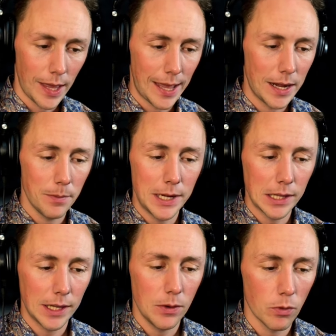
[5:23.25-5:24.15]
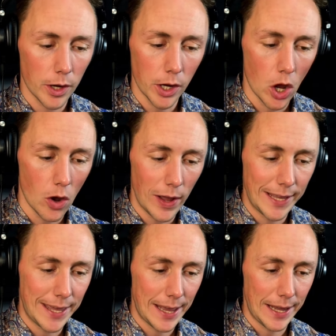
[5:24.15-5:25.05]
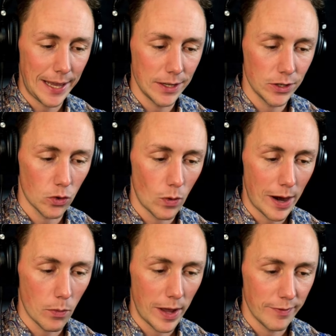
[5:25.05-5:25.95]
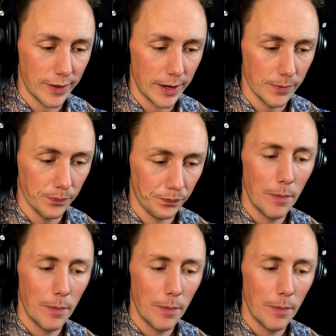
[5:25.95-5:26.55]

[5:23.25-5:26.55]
And immediately we're gonna go and get a square wave here.